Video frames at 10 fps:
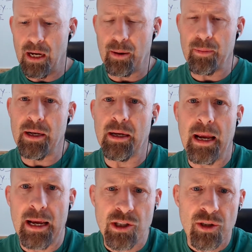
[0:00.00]
I'm going to
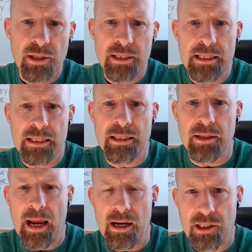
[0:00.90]
ask you
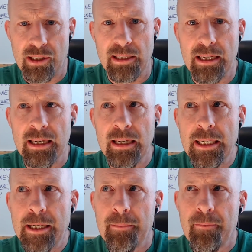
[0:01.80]
to actually
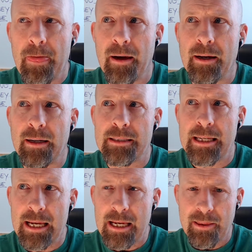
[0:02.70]

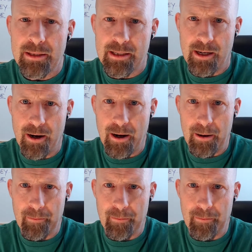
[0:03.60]
take the time